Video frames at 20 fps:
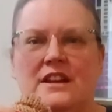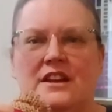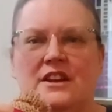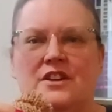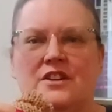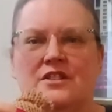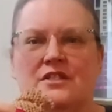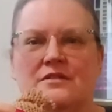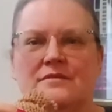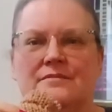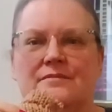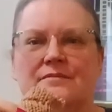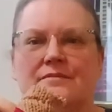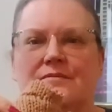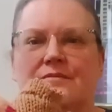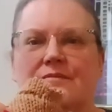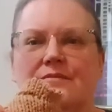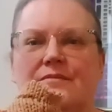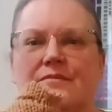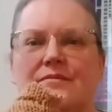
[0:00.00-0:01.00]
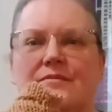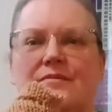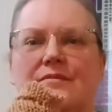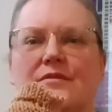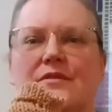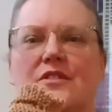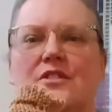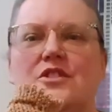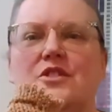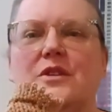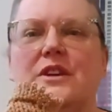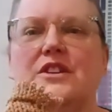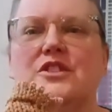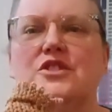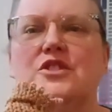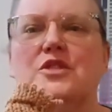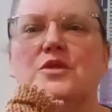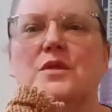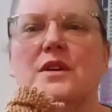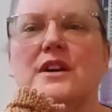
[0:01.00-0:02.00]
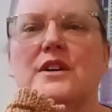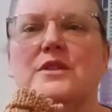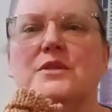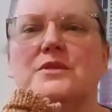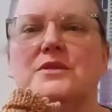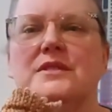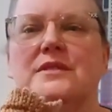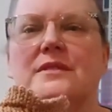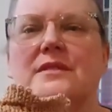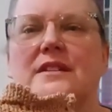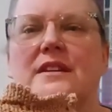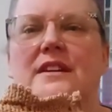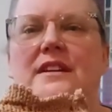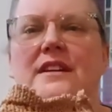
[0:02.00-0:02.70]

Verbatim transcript: here doing two rows.